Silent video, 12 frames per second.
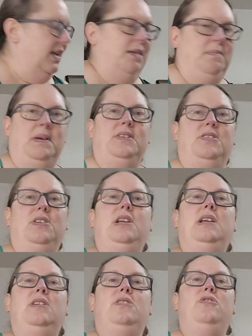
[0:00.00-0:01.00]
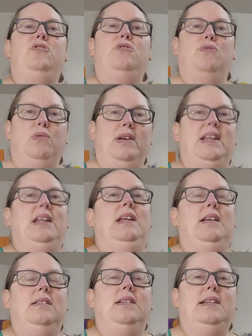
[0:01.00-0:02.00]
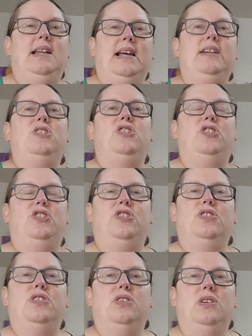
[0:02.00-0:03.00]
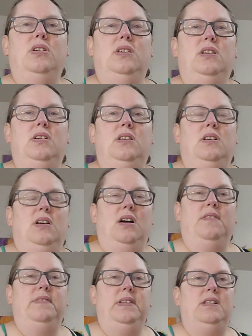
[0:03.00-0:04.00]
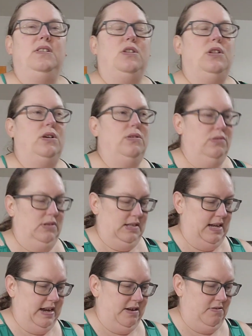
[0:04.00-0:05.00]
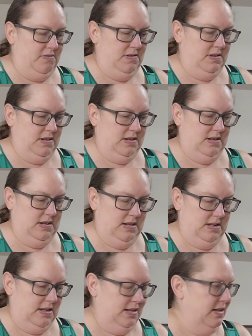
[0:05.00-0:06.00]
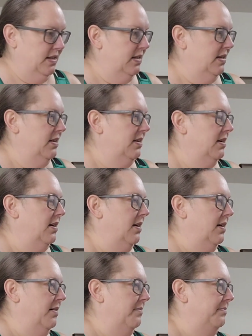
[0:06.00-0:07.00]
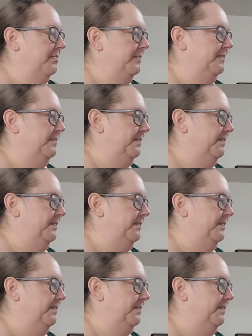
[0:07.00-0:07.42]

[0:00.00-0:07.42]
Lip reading: I'm actually enjoying the texture of these clothes now. Yeah,